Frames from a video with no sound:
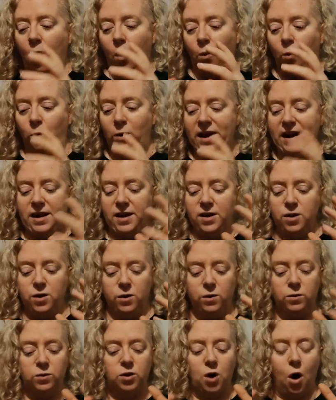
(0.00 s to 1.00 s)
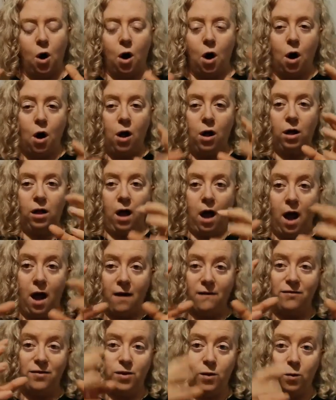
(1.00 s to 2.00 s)
we use all
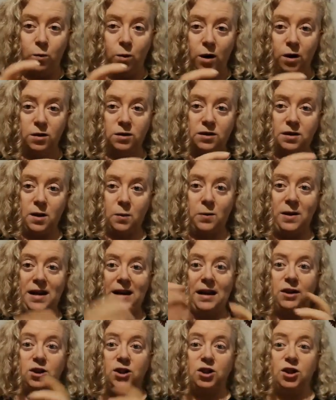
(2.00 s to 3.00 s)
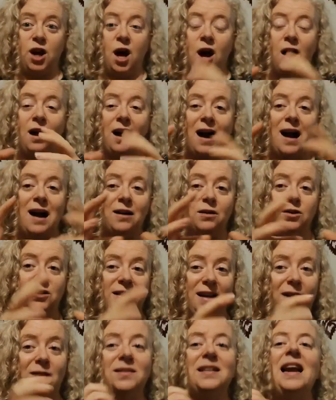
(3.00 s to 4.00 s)
of the words that we need to talk
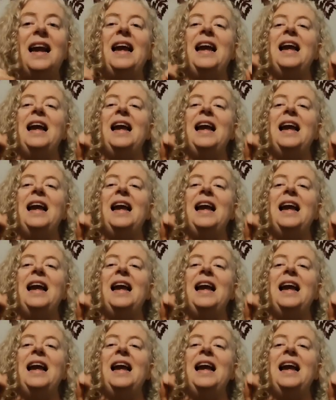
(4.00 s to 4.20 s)
ourselves